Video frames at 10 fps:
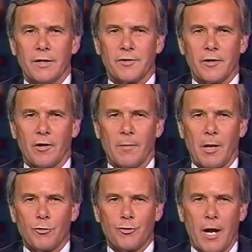is there
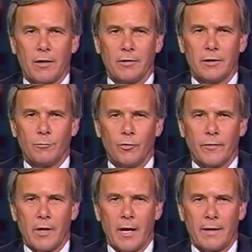about Jacqueline
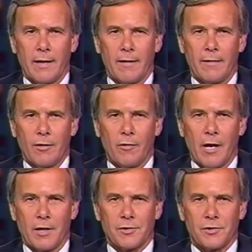Bouvier Kennedy
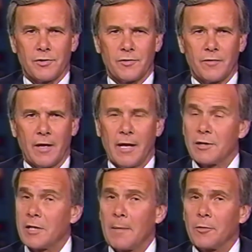Onassis that
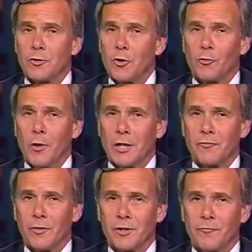has kept us so
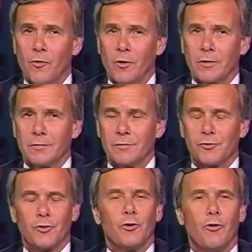transfixed for
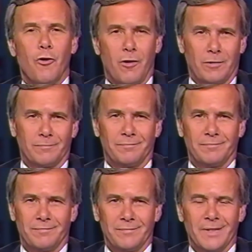so long?
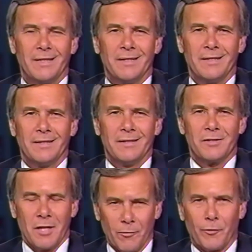
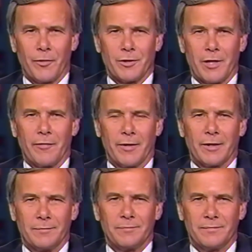Several things, I think.